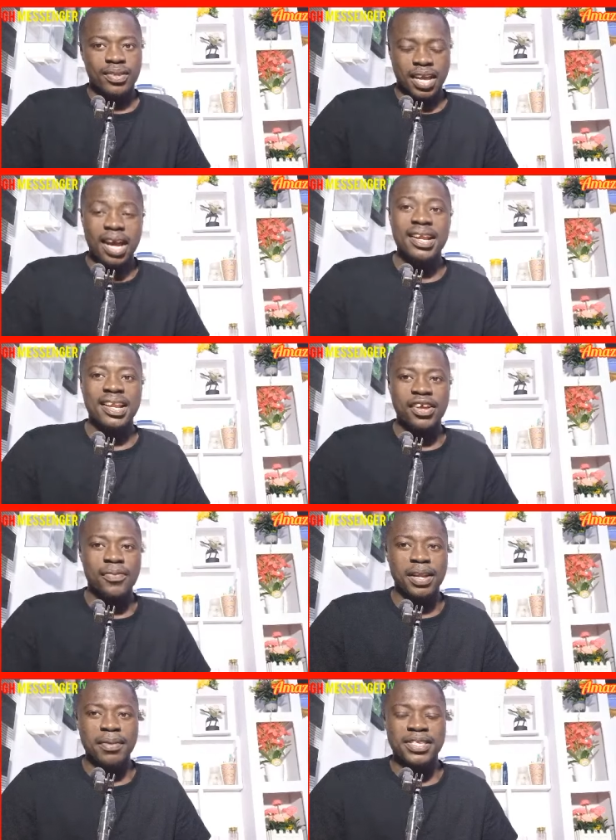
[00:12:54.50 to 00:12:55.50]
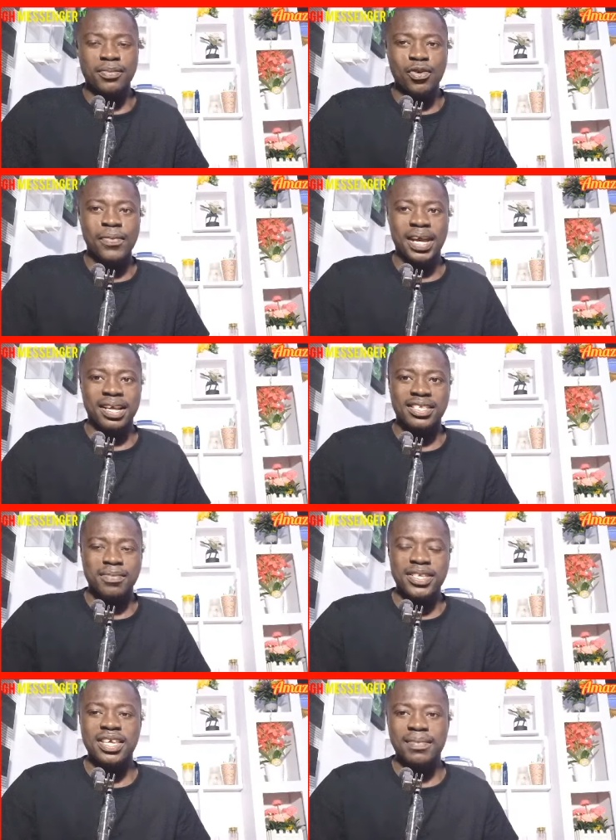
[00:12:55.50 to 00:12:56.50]
And I did money with him, do be a C
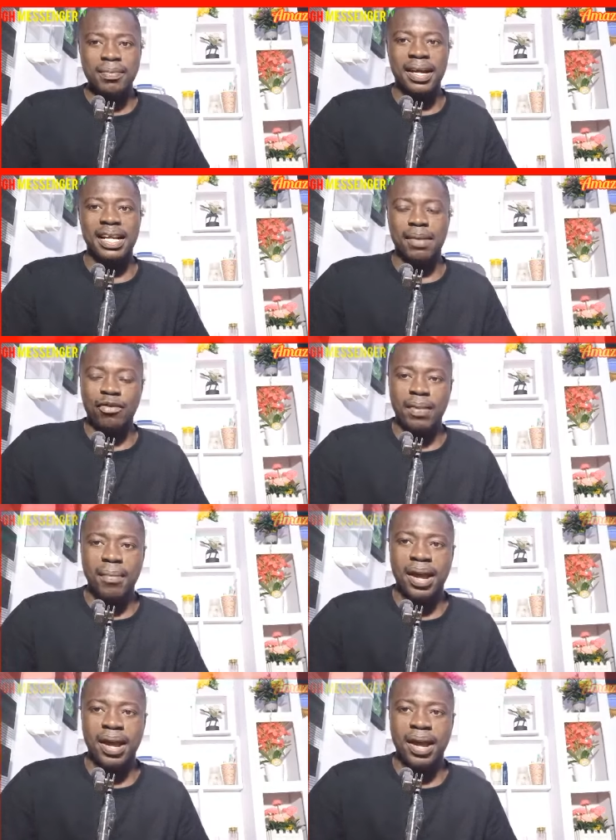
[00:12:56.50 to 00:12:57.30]
B C, be my cram, bye